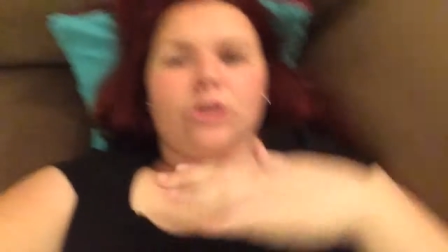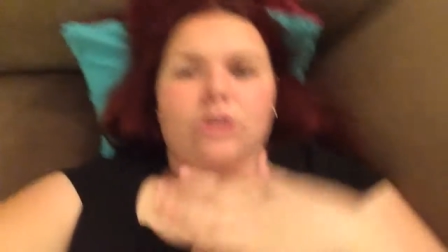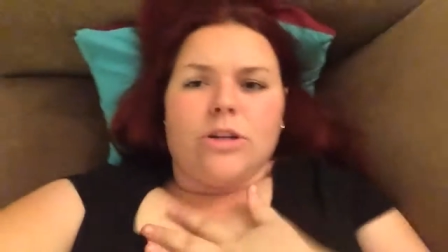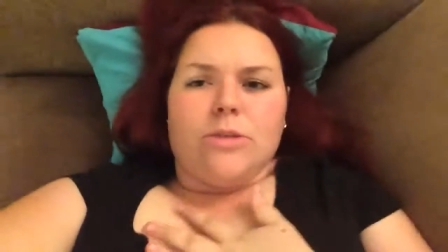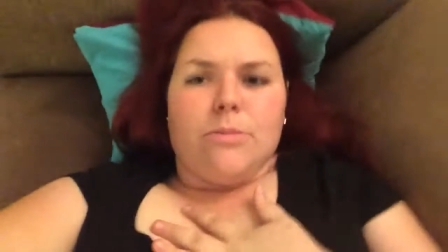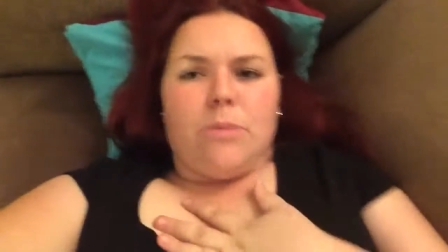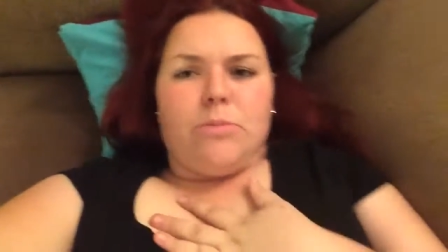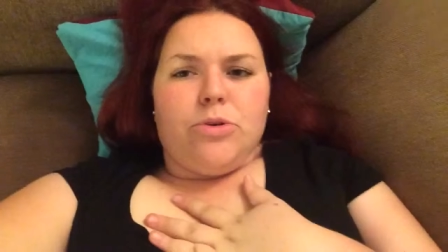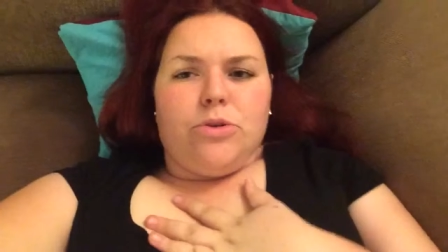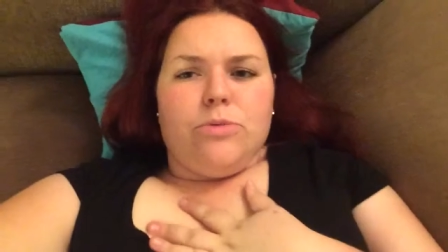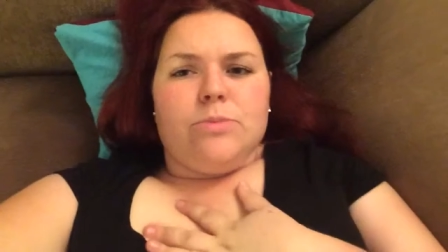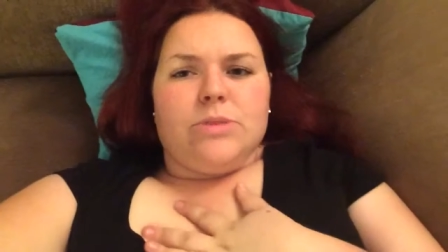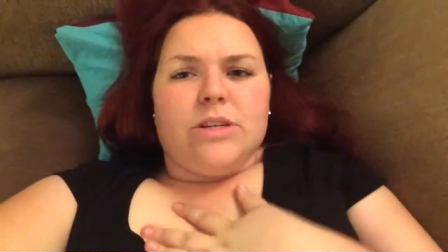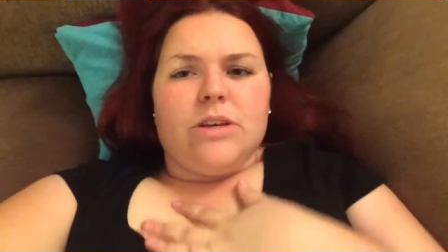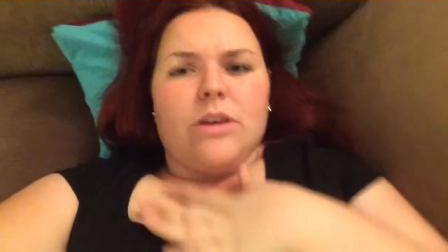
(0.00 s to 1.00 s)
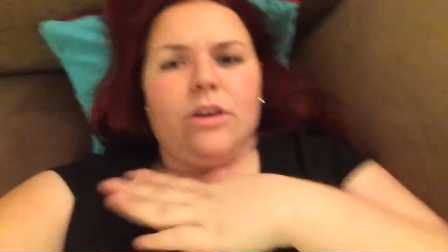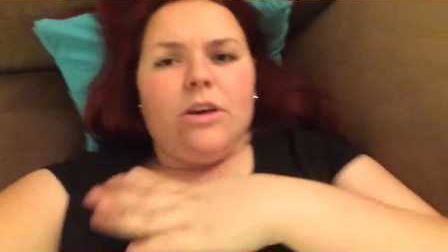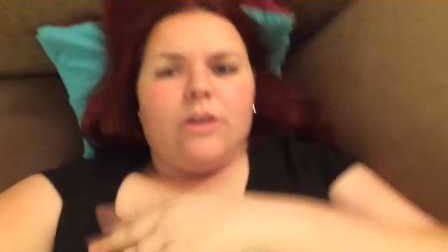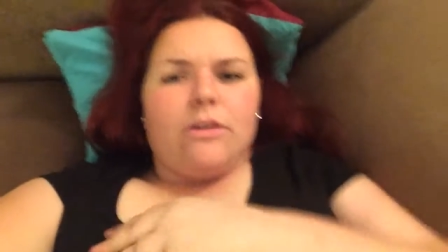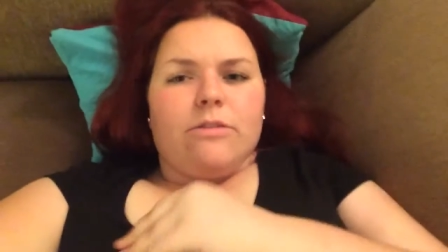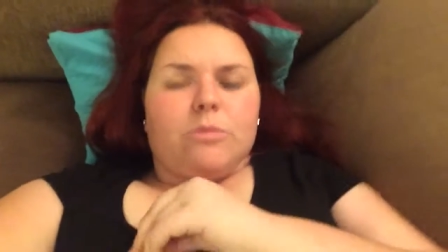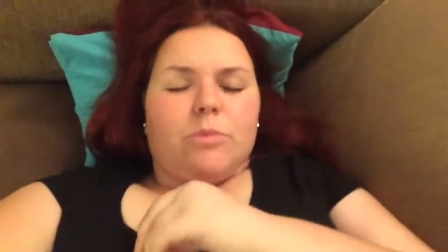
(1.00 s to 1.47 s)
on my boobs
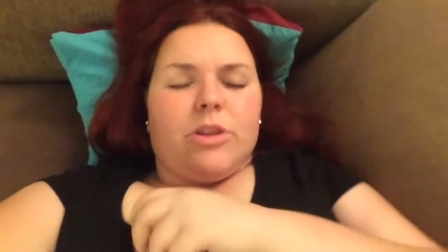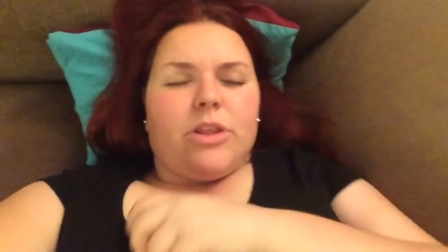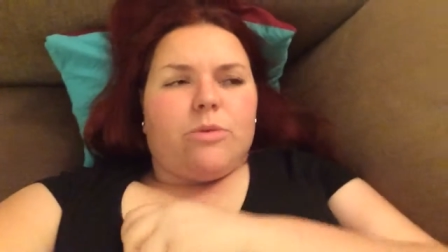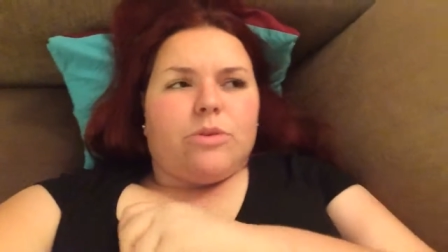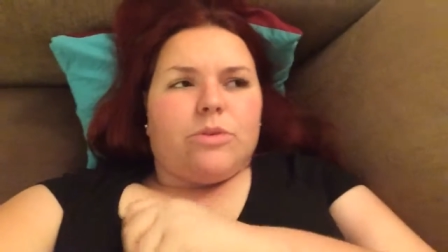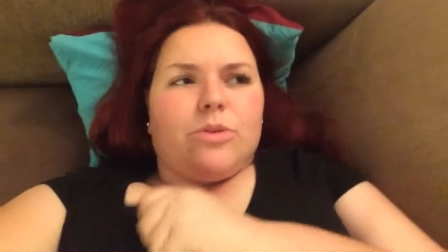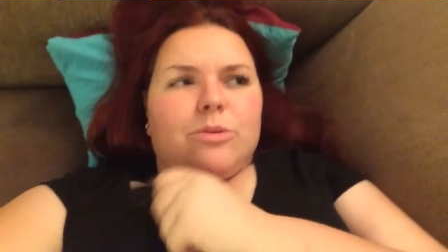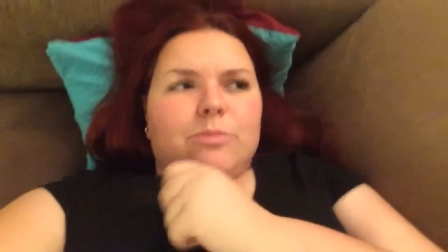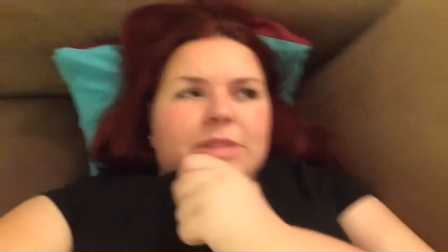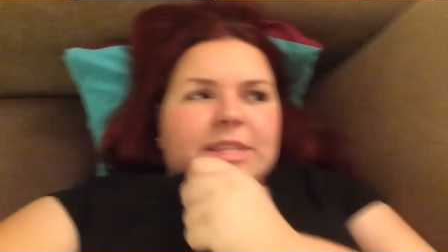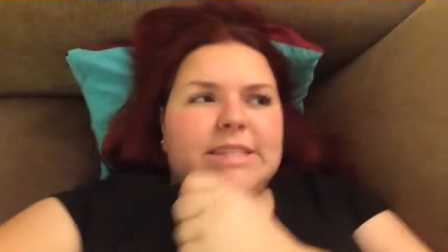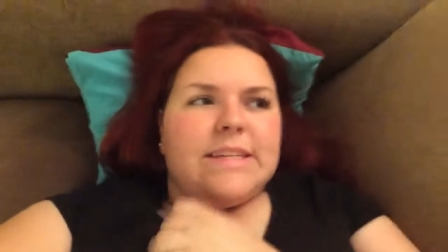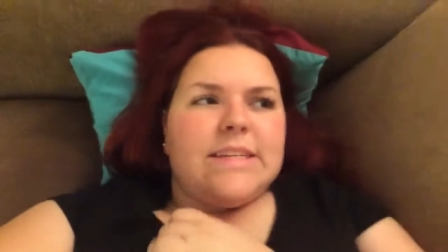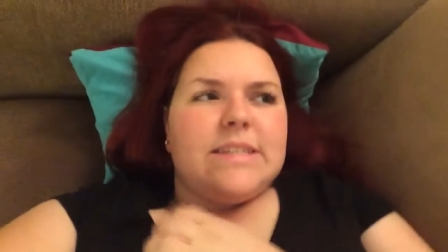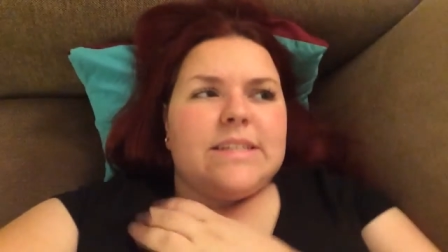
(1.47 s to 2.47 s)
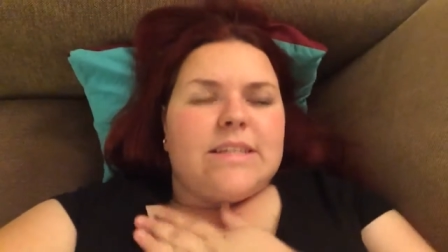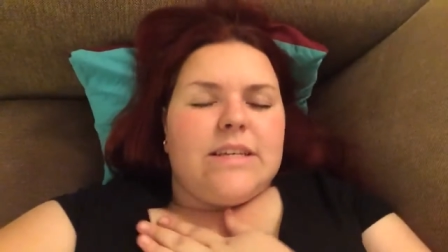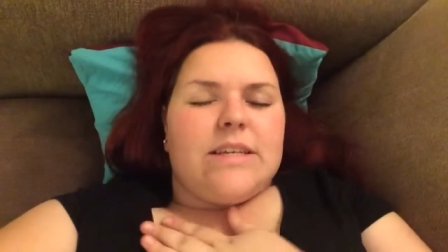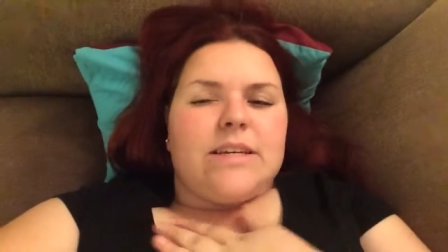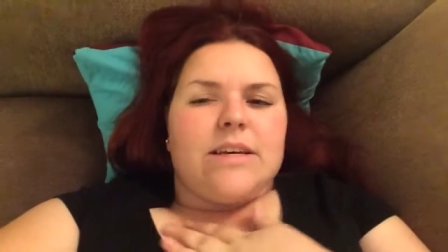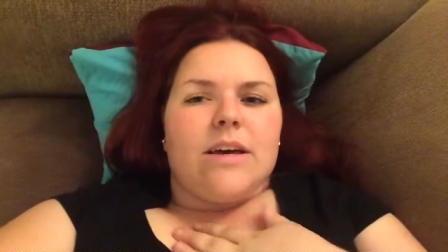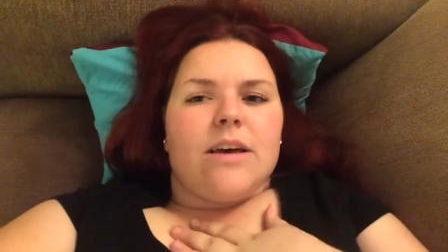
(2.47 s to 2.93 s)
from where they would normally sit,
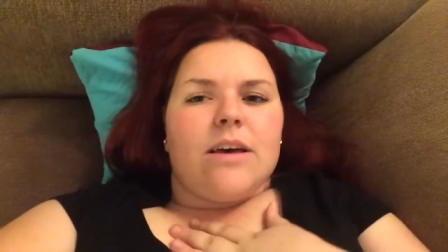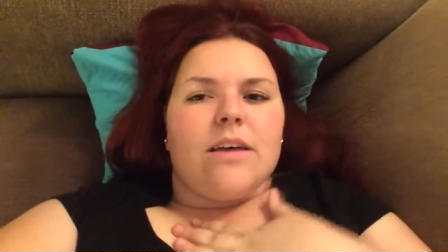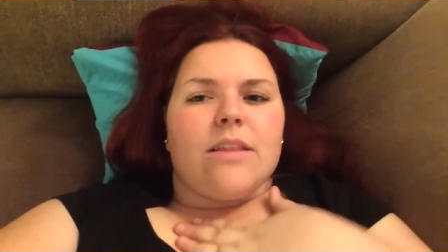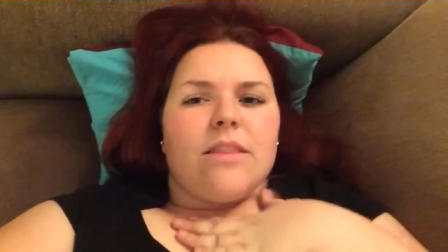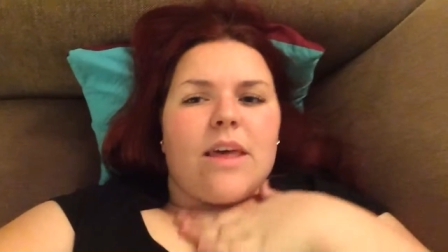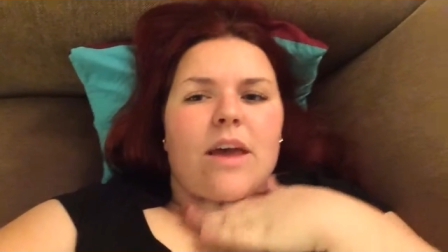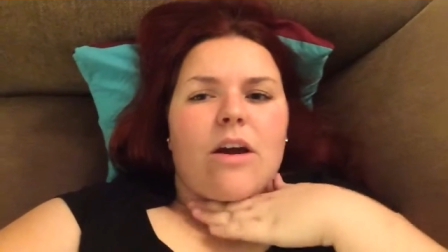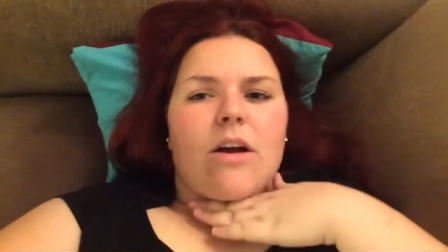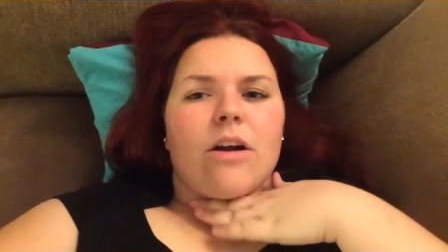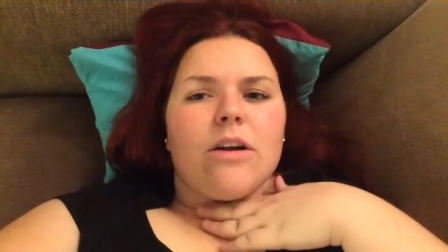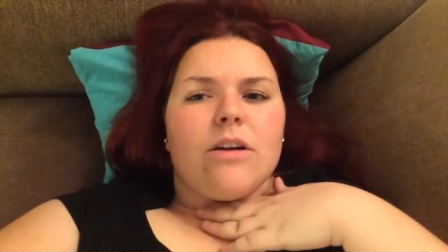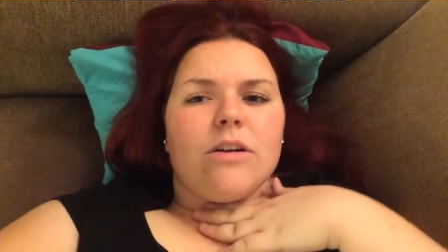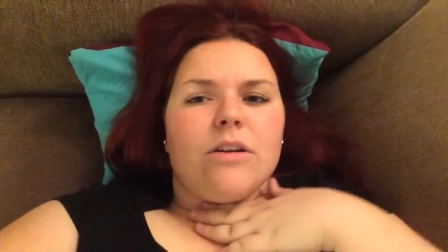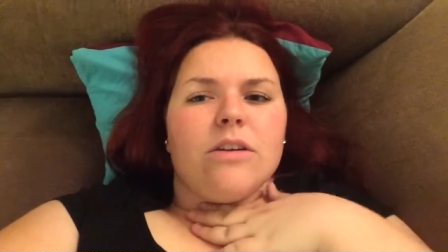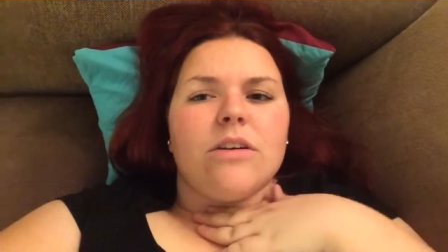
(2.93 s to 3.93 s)
uh, they are